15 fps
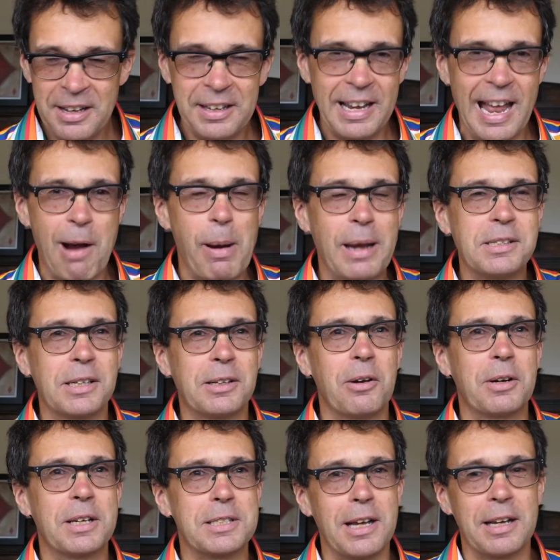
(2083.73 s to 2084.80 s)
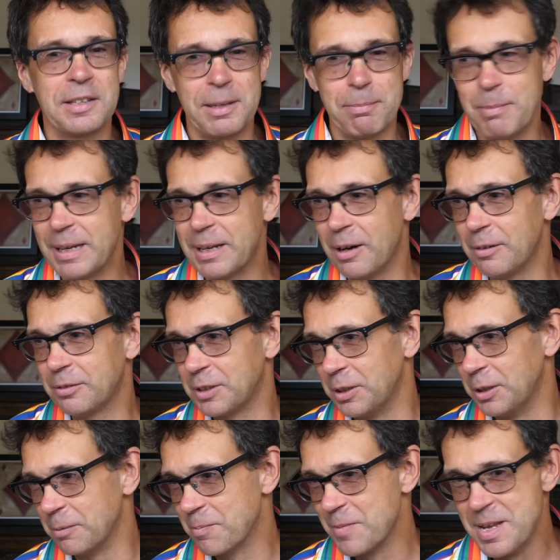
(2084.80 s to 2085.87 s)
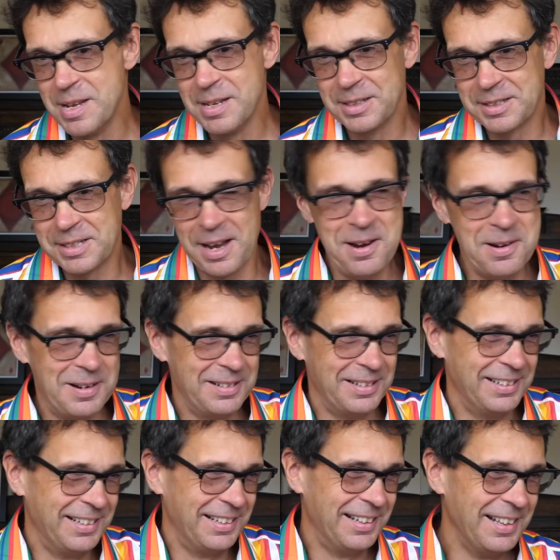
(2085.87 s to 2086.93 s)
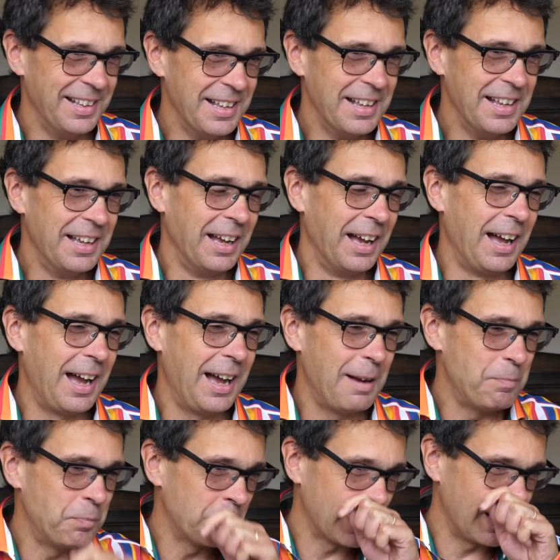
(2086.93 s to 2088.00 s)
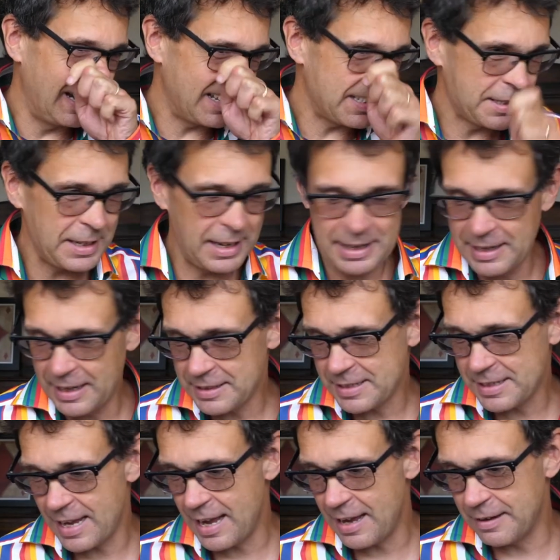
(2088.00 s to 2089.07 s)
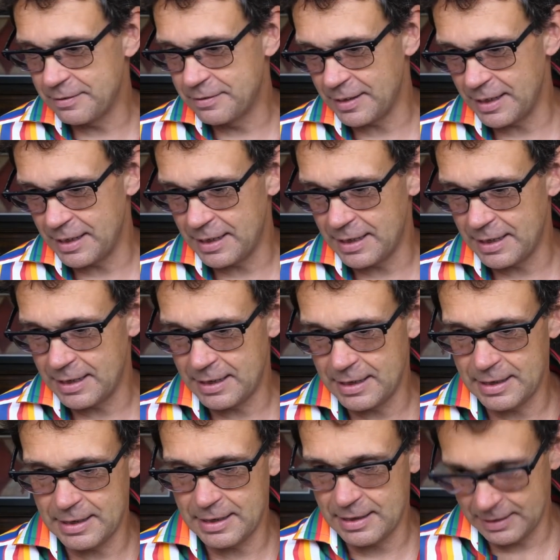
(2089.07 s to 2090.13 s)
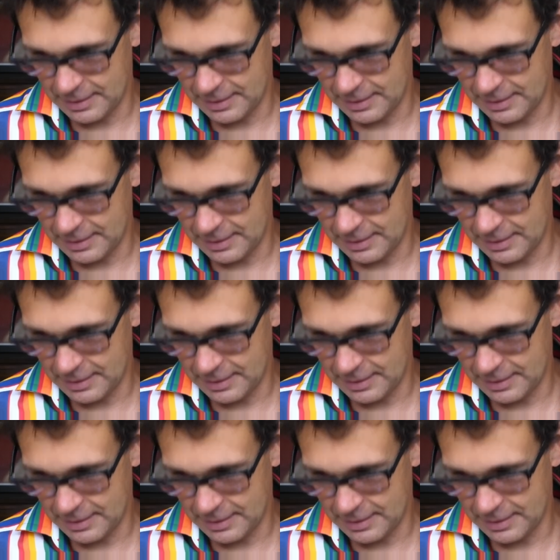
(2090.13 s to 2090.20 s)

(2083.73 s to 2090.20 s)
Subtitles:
Now 8 o'clock is like mid-afternoon. So let's have a